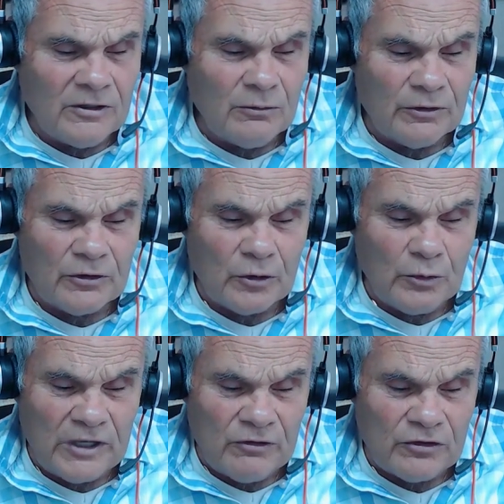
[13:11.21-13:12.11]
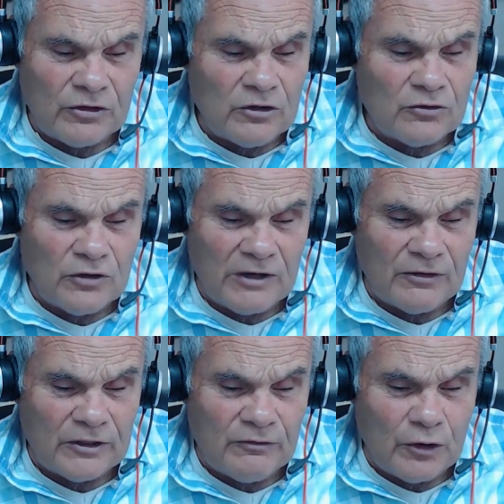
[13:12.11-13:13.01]
whether the wave is
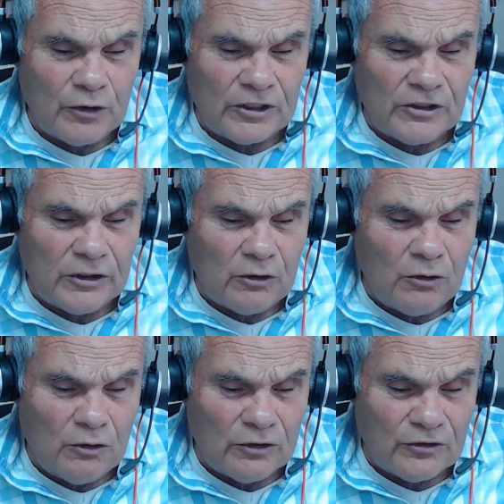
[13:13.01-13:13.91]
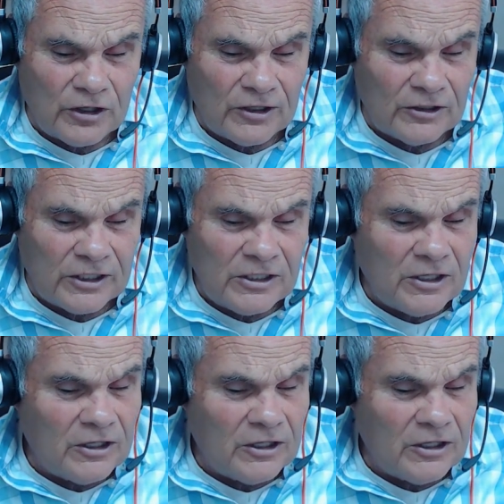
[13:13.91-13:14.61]
traveling vertically or horizontally,